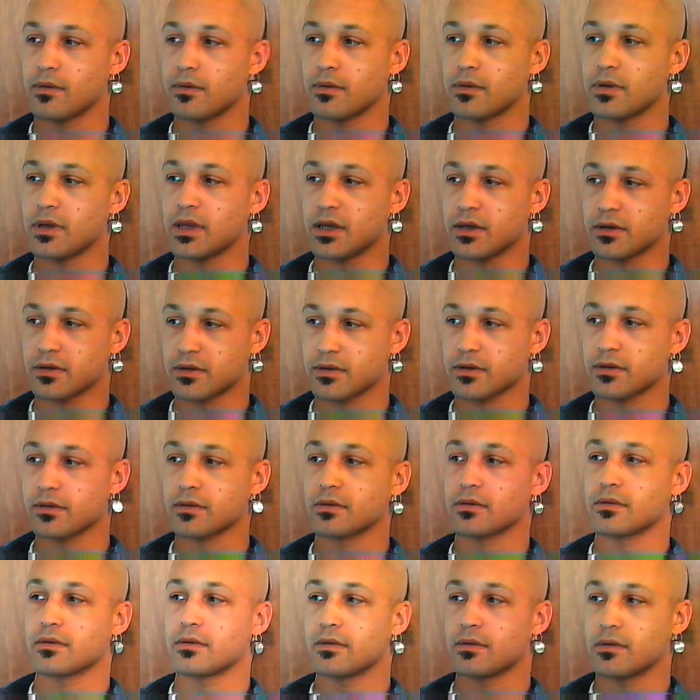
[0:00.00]
Yes.
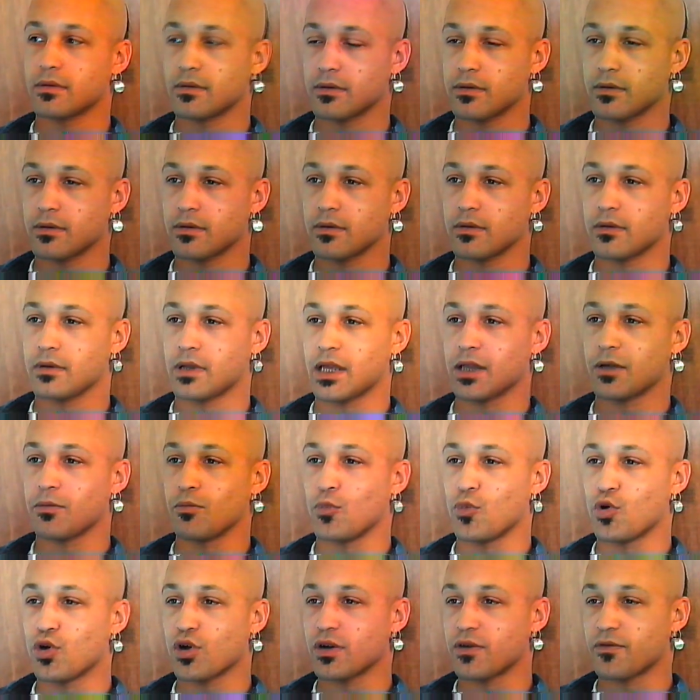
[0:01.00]
Like
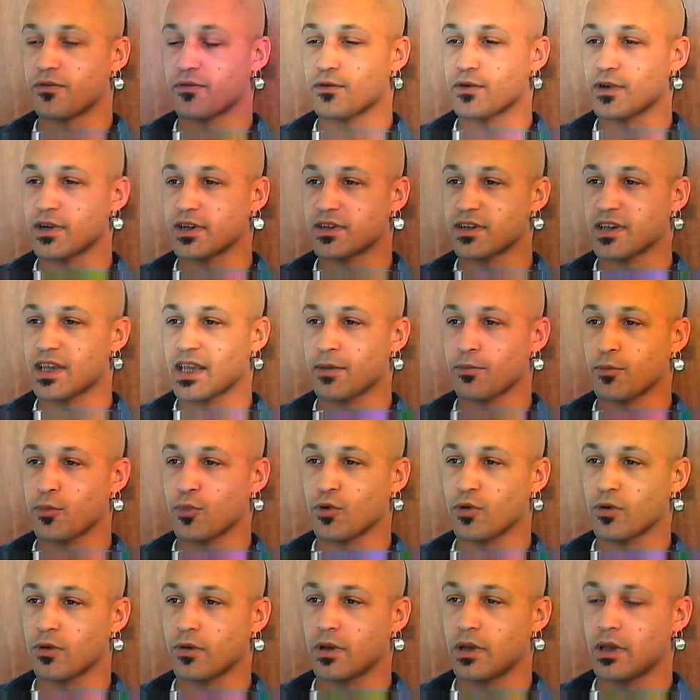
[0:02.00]
Morton, for
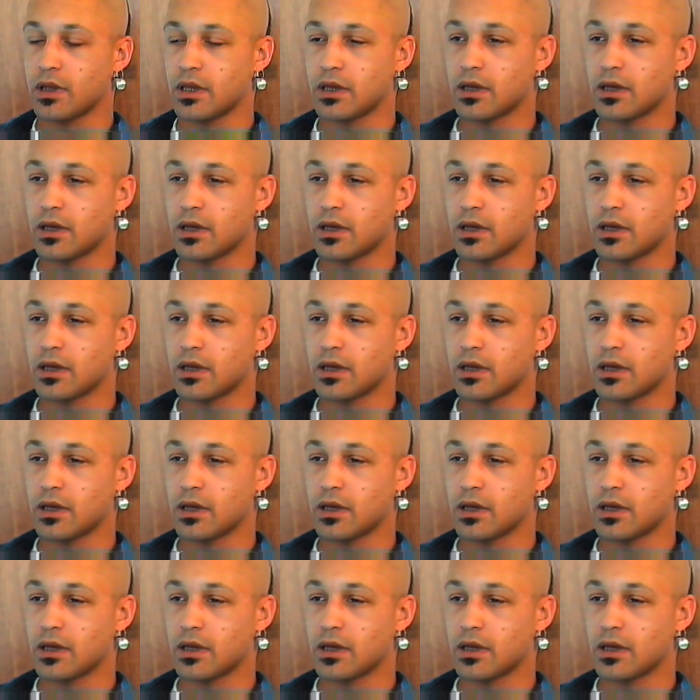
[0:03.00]
example,